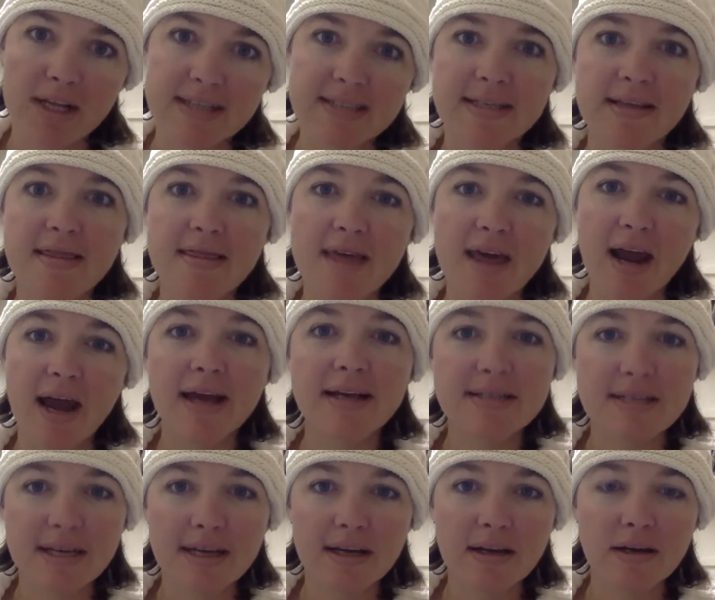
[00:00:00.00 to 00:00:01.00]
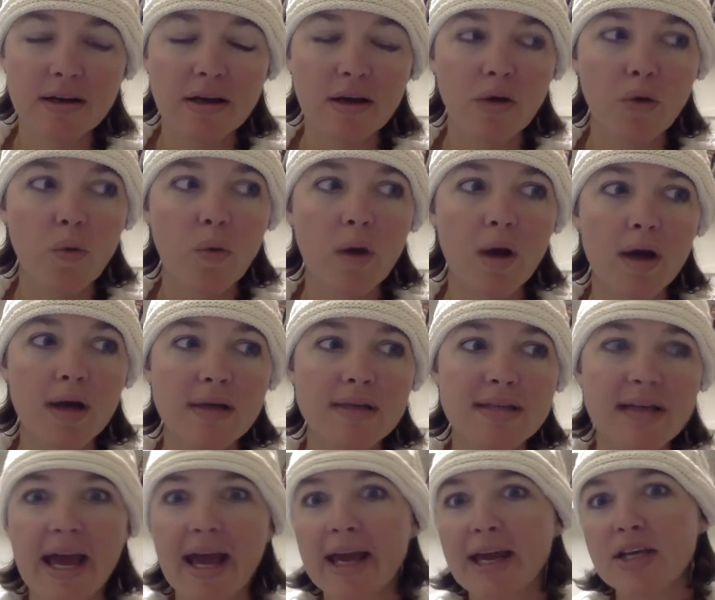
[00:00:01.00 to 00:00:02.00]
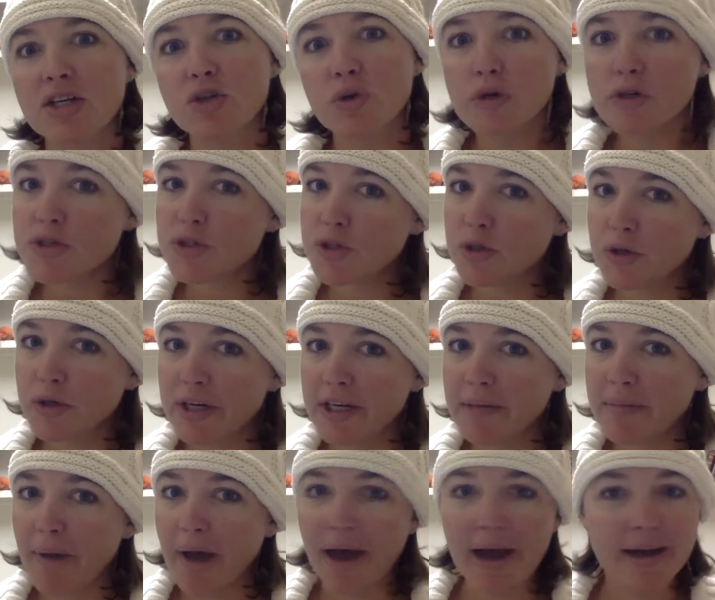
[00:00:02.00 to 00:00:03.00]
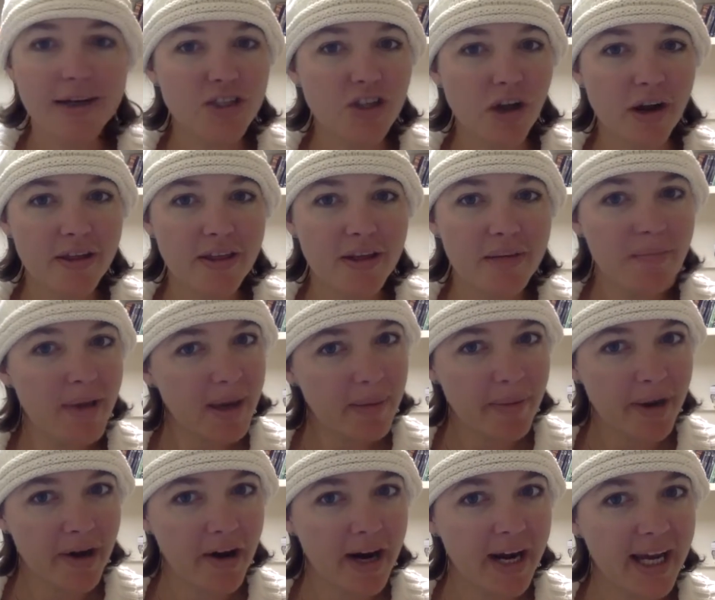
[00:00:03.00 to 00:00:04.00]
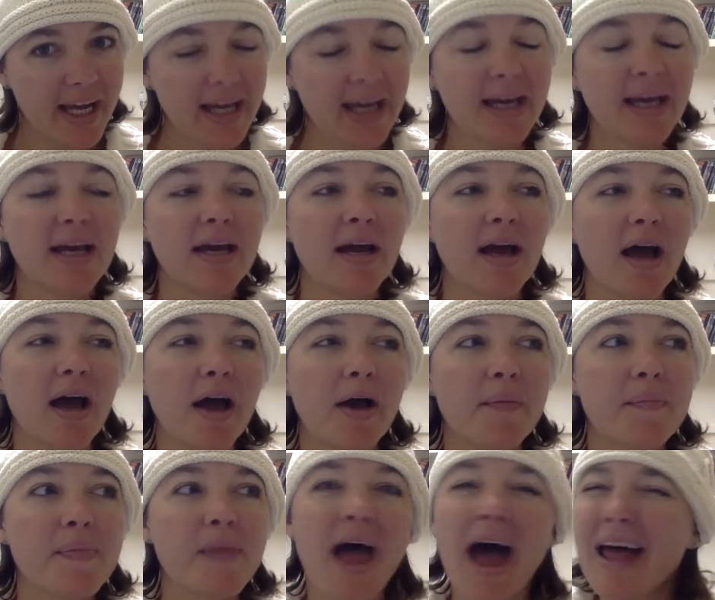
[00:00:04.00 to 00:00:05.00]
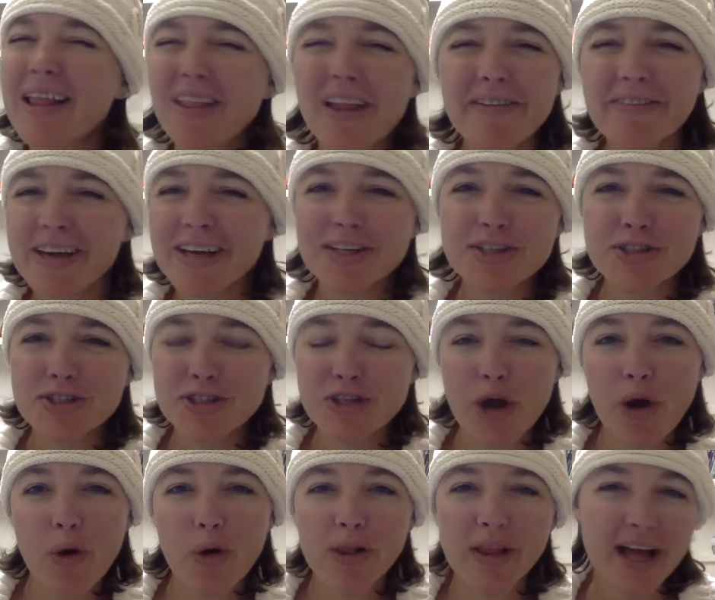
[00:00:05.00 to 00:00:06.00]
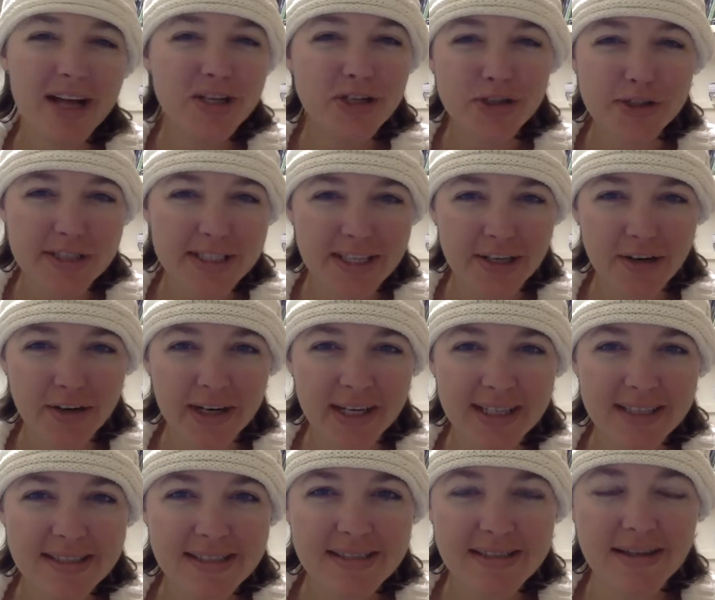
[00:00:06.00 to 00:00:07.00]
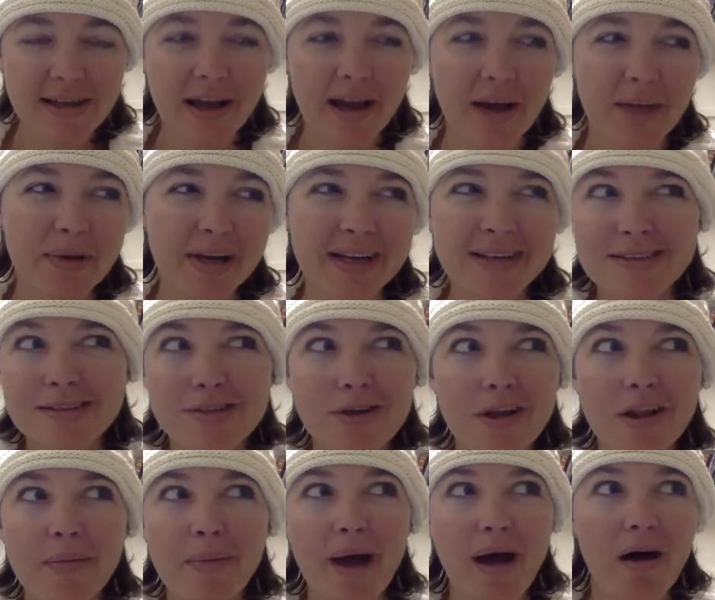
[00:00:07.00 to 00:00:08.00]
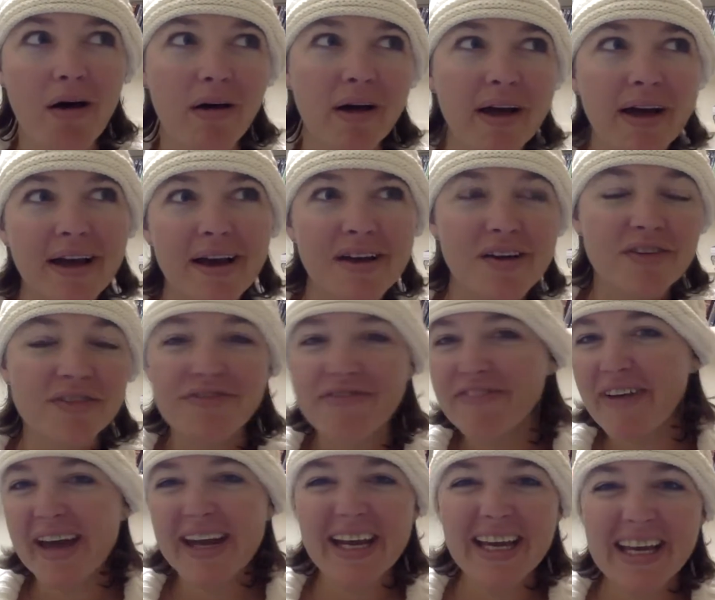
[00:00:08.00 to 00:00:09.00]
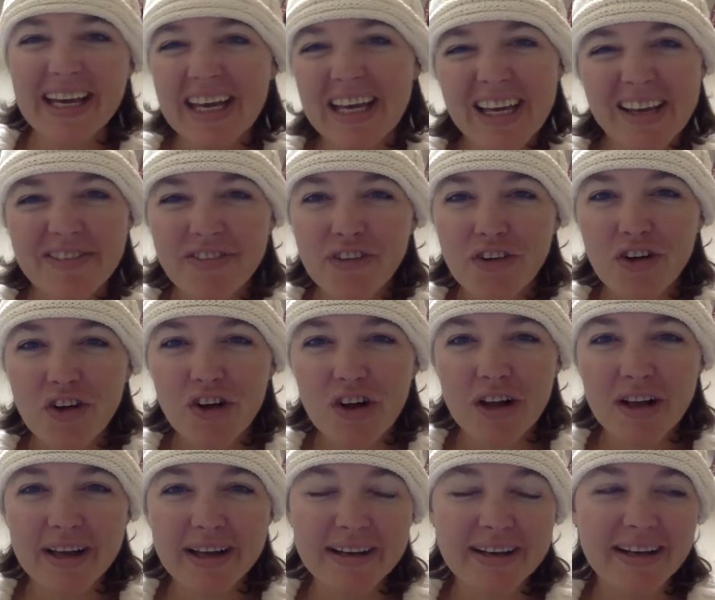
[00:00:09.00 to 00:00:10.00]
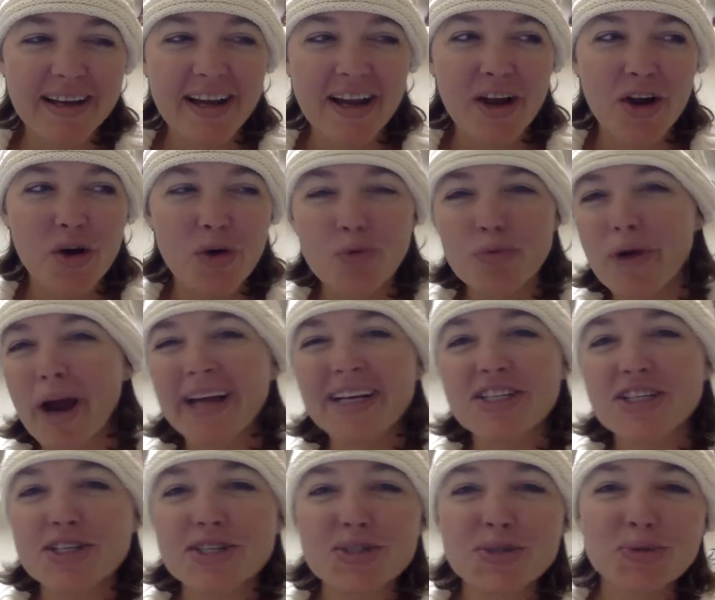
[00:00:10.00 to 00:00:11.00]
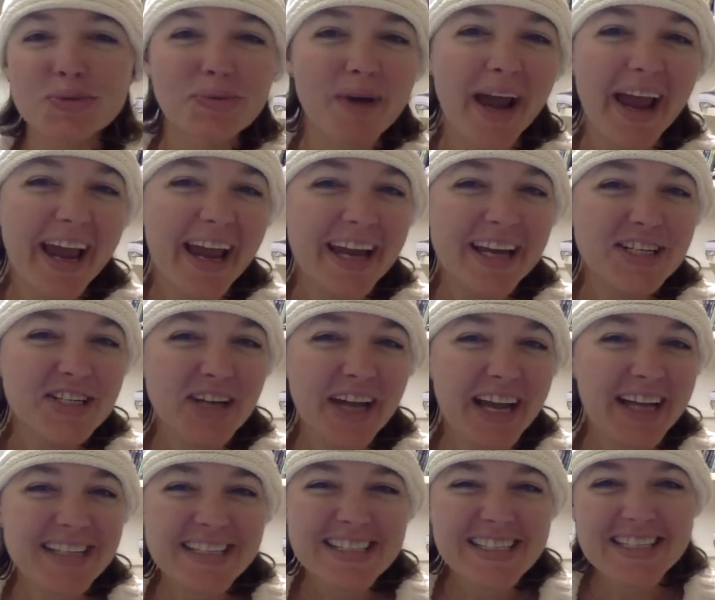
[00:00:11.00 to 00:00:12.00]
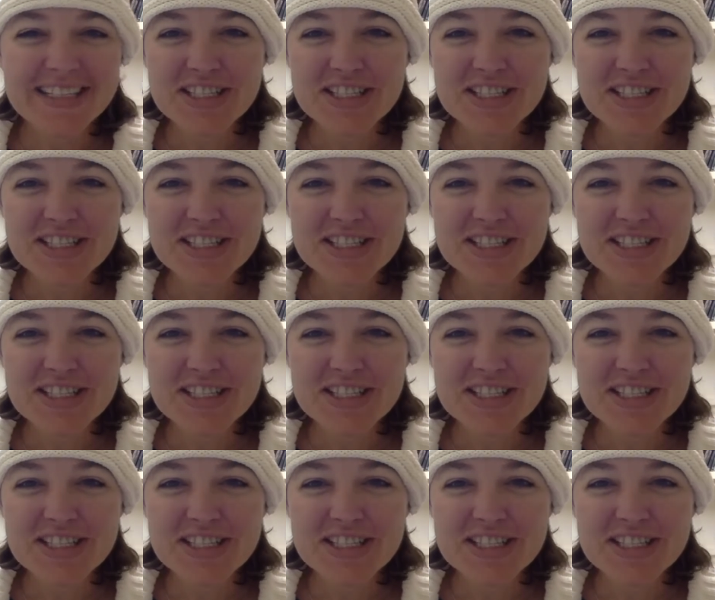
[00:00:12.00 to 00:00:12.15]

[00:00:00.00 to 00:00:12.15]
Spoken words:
listen that I did was a short story by Jonathan Mayberry. I love his Joe Ledger series because it's all about fighting evil and righteous rage against